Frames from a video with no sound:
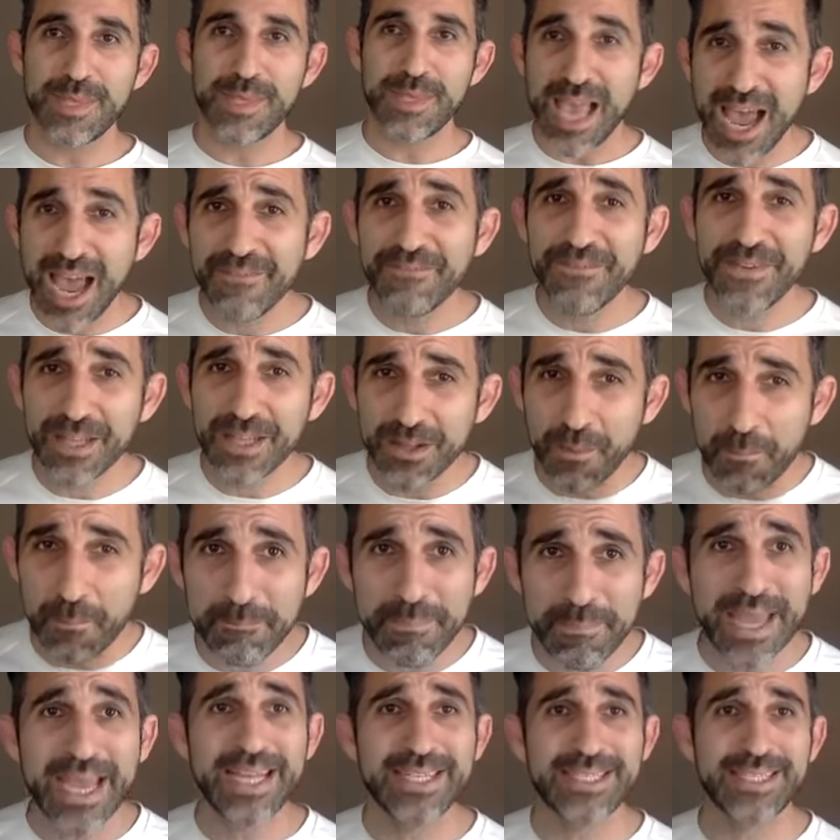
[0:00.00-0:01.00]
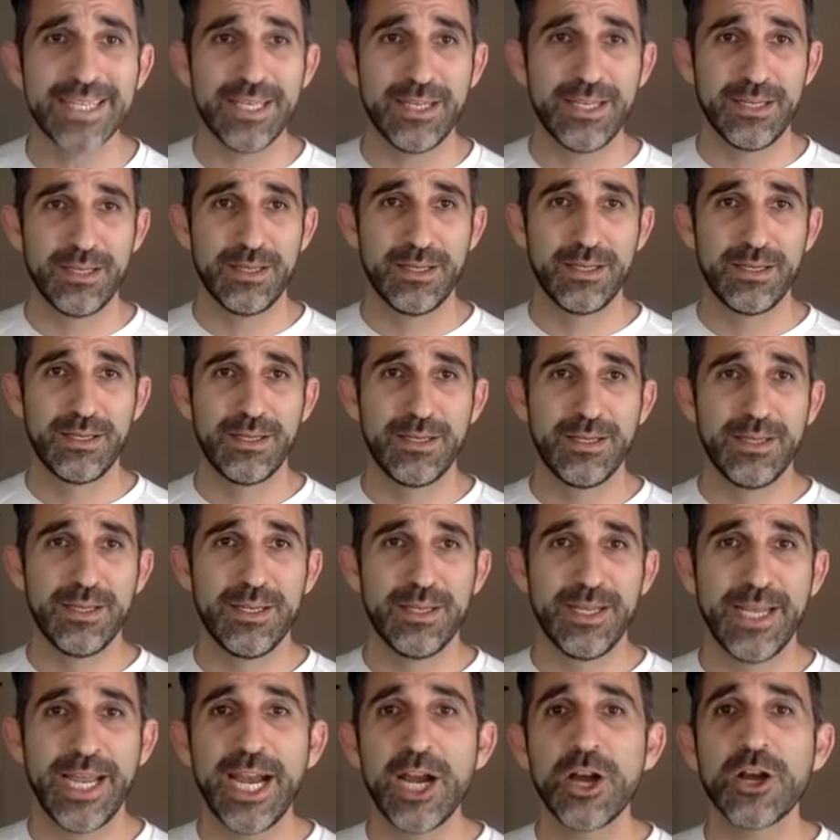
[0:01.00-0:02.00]
I feel amazing.
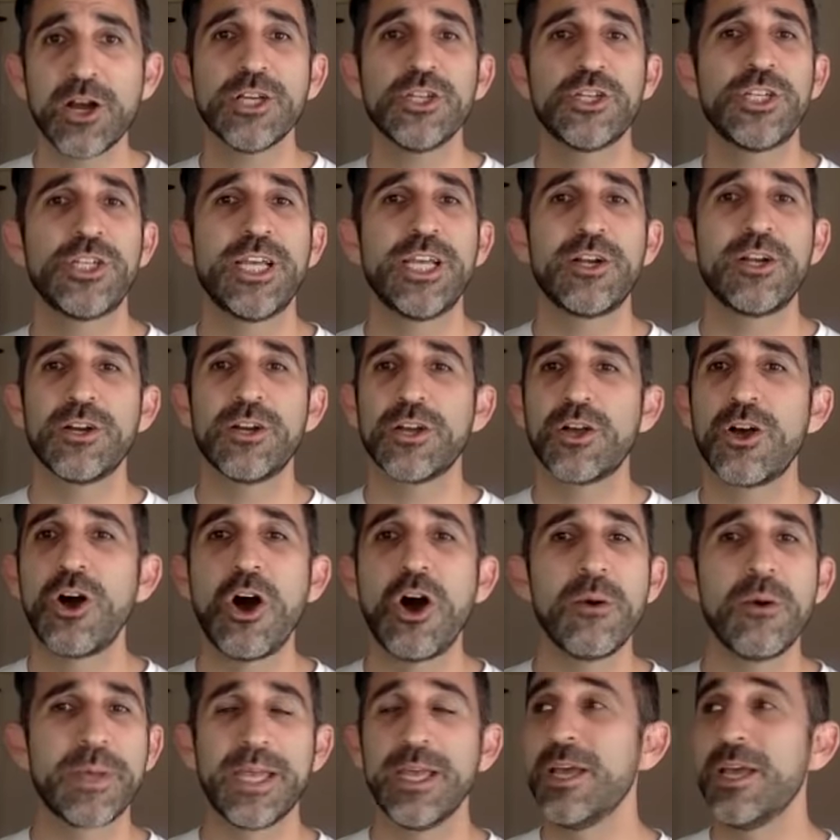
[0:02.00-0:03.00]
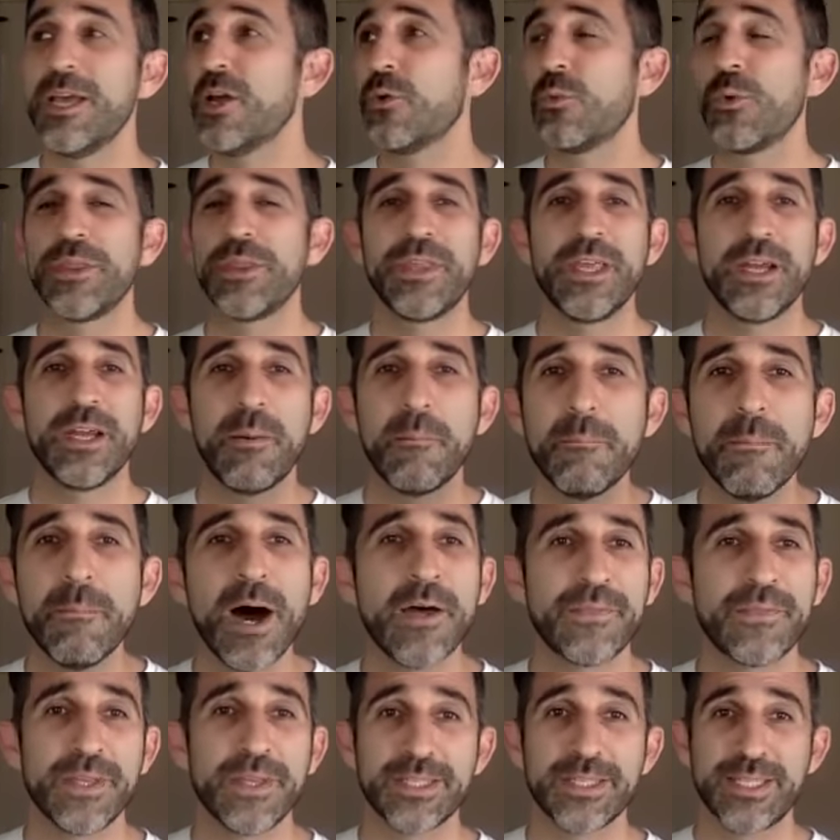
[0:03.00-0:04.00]
Eric and Shannon are going to call me within a
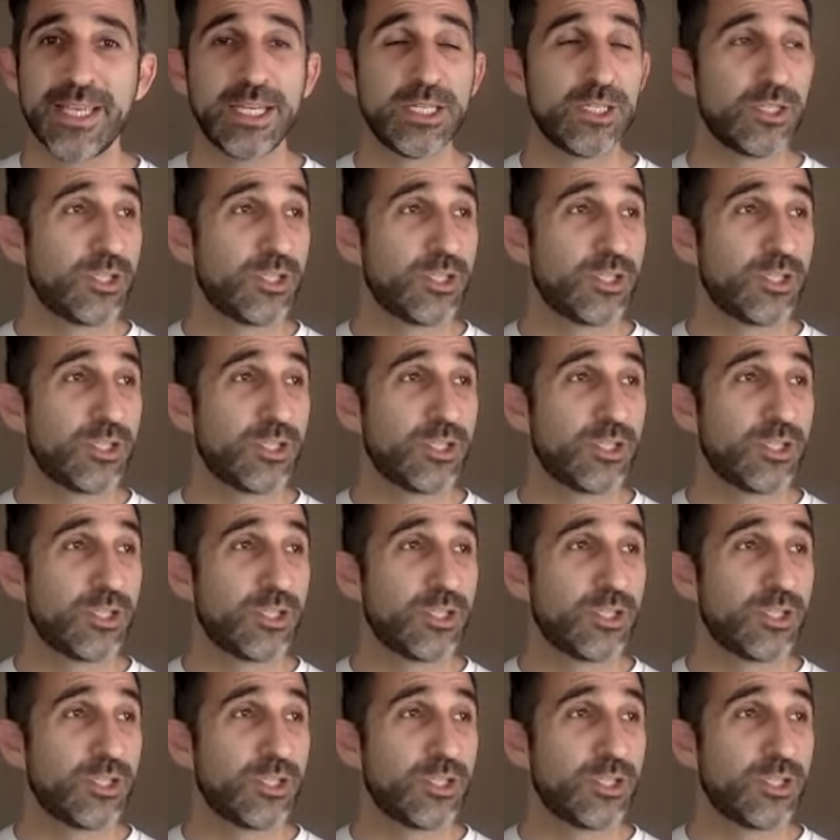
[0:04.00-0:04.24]
month and say,